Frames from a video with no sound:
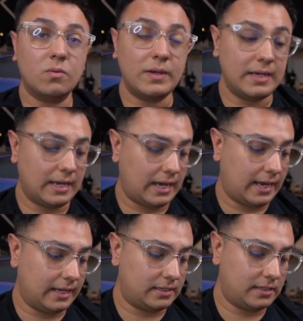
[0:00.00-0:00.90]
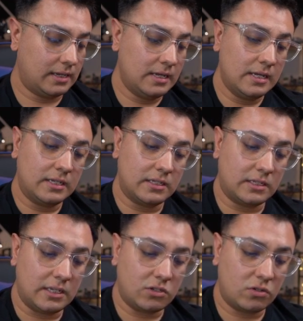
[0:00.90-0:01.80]
We got
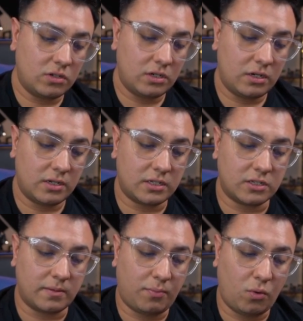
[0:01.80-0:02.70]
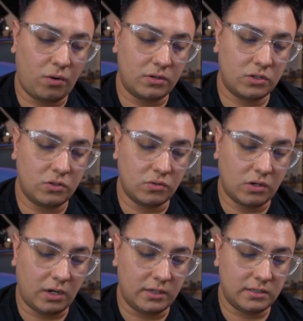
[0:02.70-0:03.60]
Sisterhood. It's a support, 2
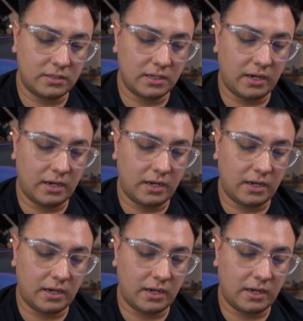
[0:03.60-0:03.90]
cost.